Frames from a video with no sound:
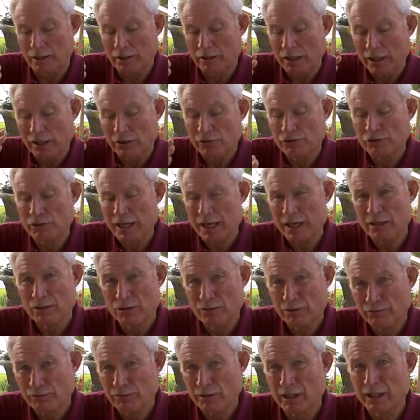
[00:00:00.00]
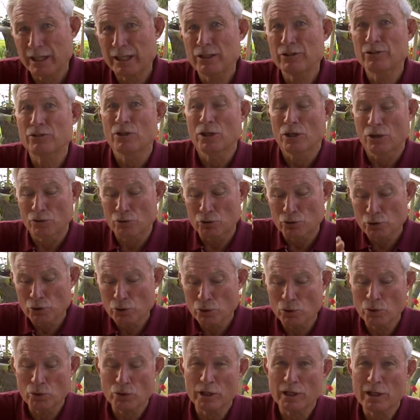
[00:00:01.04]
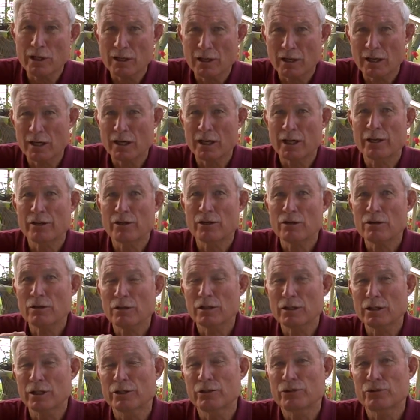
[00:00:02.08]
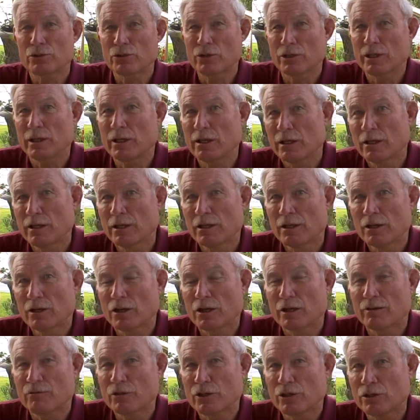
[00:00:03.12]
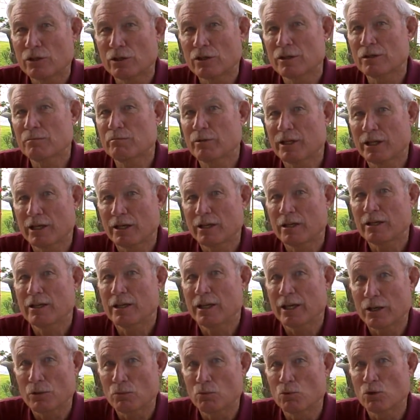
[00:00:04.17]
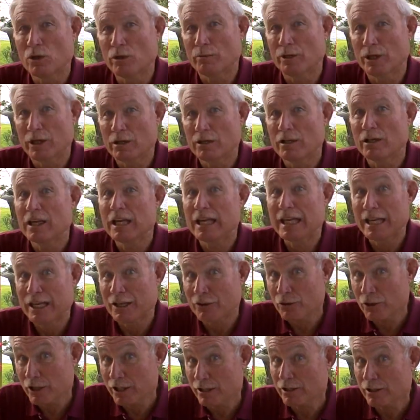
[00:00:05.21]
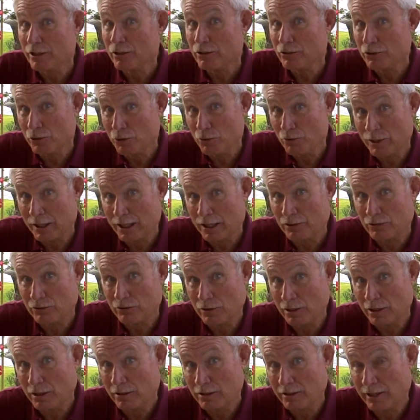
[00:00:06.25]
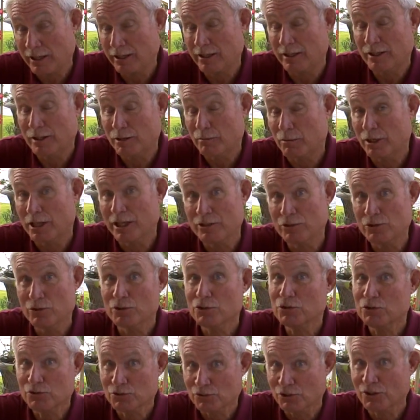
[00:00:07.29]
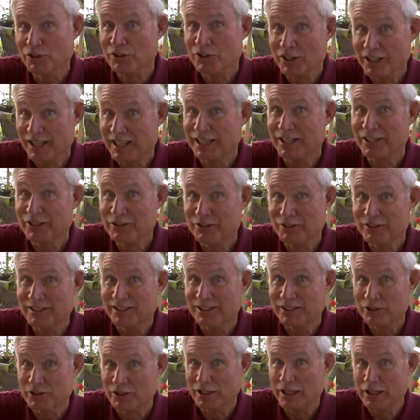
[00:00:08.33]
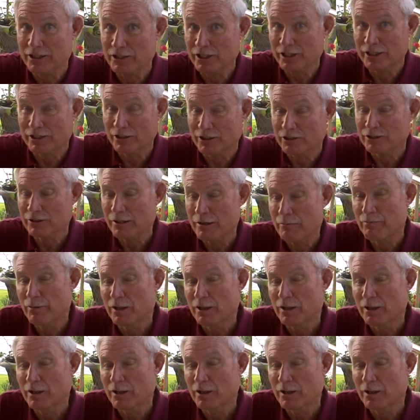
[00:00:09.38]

sacrifice, duty, honor, country of the young men and women in the year 2010. Now mind you, this is looking ahead 10 years,